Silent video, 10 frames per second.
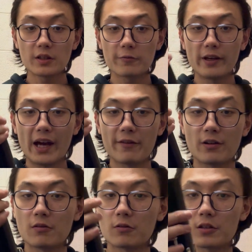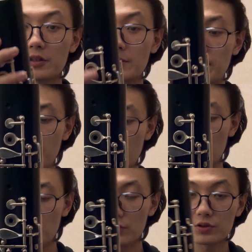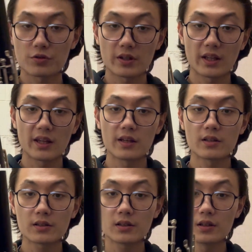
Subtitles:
we have our boot string here.